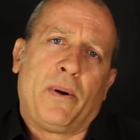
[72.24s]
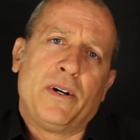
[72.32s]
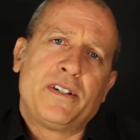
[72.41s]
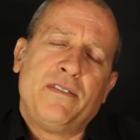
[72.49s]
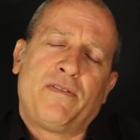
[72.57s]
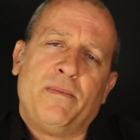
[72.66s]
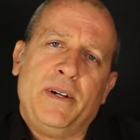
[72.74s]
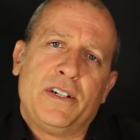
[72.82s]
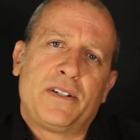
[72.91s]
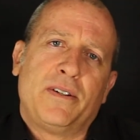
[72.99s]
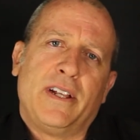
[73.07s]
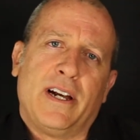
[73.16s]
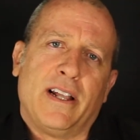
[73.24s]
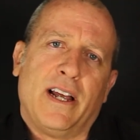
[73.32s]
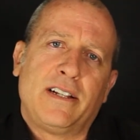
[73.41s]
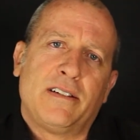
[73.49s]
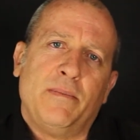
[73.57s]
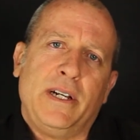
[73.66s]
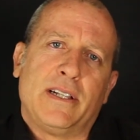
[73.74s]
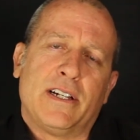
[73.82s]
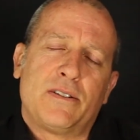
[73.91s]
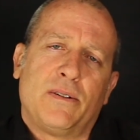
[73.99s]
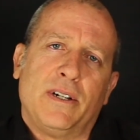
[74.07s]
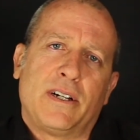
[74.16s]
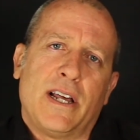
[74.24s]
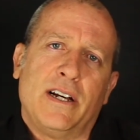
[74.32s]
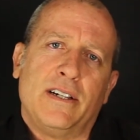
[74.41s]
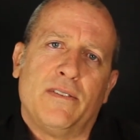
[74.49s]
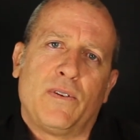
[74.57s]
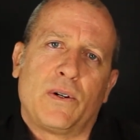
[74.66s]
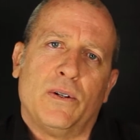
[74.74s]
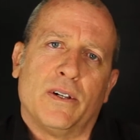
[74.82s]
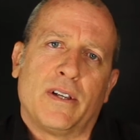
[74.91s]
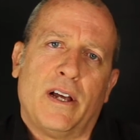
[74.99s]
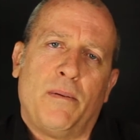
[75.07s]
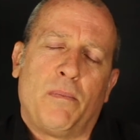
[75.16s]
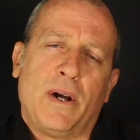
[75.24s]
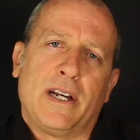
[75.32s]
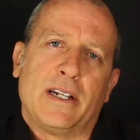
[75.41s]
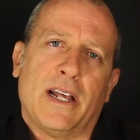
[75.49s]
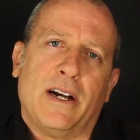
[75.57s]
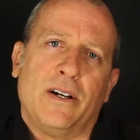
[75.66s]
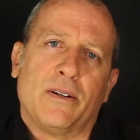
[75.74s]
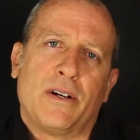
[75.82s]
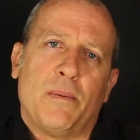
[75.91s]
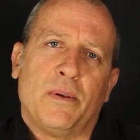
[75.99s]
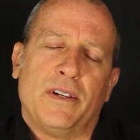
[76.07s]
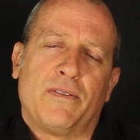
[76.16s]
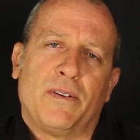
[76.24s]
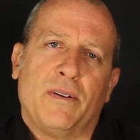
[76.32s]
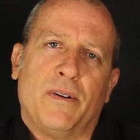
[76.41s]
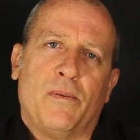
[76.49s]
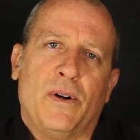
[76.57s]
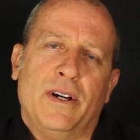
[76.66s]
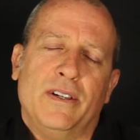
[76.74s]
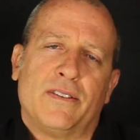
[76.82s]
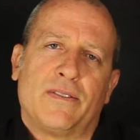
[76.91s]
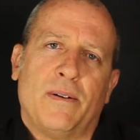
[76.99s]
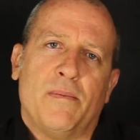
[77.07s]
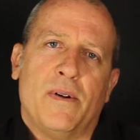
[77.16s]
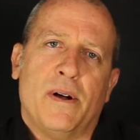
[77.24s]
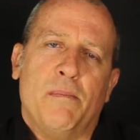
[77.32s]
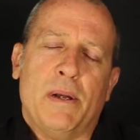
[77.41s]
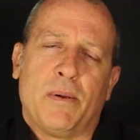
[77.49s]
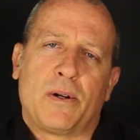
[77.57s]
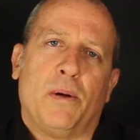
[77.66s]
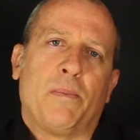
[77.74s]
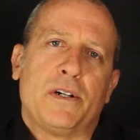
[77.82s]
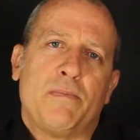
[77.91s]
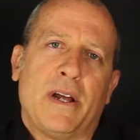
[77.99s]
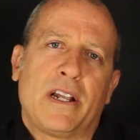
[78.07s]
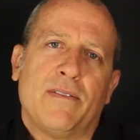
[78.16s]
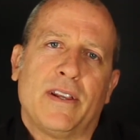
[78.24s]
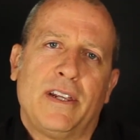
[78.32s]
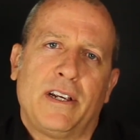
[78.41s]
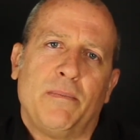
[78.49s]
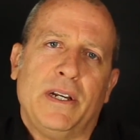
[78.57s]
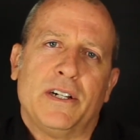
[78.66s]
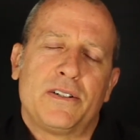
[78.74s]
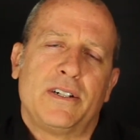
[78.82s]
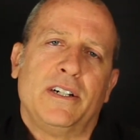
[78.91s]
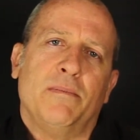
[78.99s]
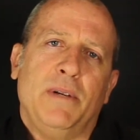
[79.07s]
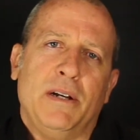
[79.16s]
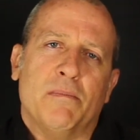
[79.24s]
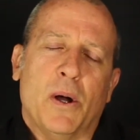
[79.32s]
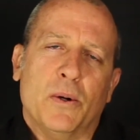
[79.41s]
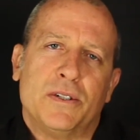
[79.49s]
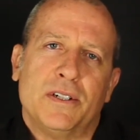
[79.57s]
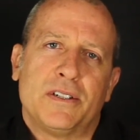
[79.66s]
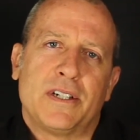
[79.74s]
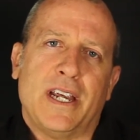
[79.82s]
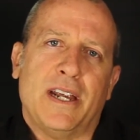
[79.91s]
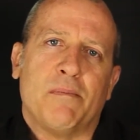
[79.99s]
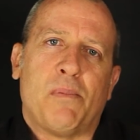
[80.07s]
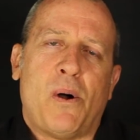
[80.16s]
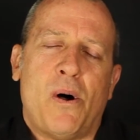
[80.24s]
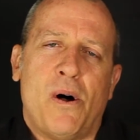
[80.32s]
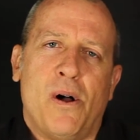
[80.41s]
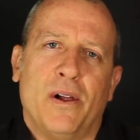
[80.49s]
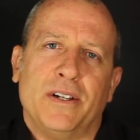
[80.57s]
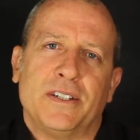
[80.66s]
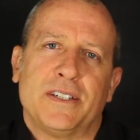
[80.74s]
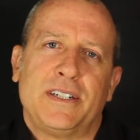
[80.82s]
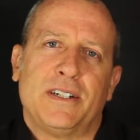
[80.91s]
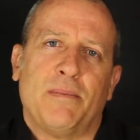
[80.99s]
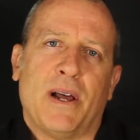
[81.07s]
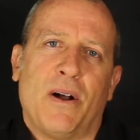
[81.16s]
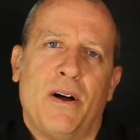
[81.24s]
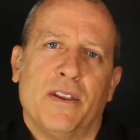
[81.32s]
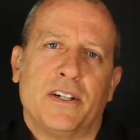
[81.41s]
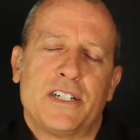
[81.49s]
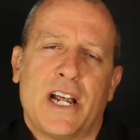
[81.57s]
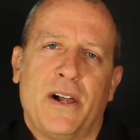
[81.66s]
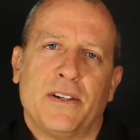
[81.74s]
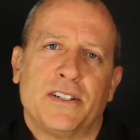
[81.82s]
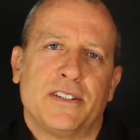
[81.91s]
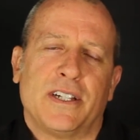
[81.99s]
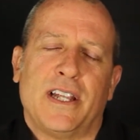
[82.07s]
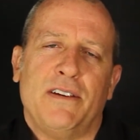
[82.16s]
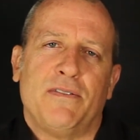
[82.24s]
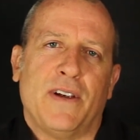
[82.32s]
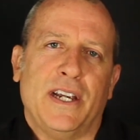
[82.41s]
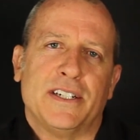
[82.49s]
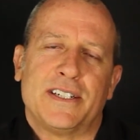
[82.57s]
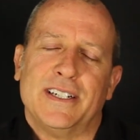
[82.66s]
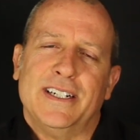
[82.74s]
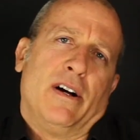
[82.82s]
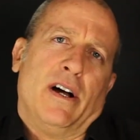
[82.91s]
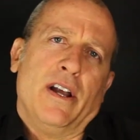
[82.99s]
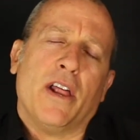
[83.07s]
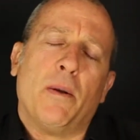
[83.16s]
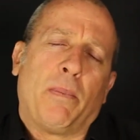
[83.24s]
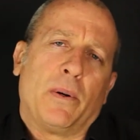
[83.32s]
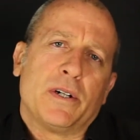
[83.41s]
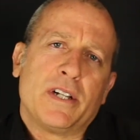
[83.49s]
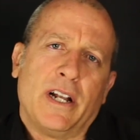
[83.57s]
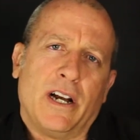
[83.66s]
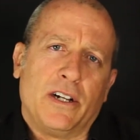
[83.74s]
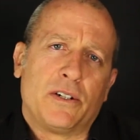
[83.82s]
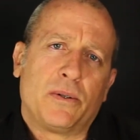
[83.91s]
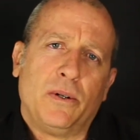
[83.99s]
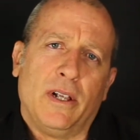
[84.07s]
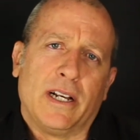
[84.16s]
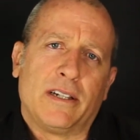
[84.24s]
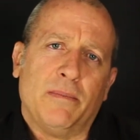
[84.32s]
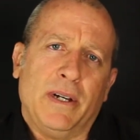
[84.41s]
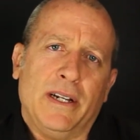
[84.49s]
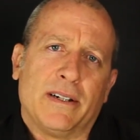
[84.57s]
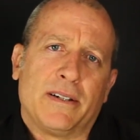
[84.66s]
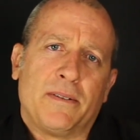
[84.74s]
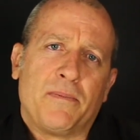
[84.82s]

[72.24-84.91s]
person from history that I'd like to meet, that's really kind of difficult. I'll break it down into a couple different ones. From a biblical perspective, I think it'd be interesting to meet Moses and Paul and just hear about all the challenges that they faced. Another person that I'd truly like to meet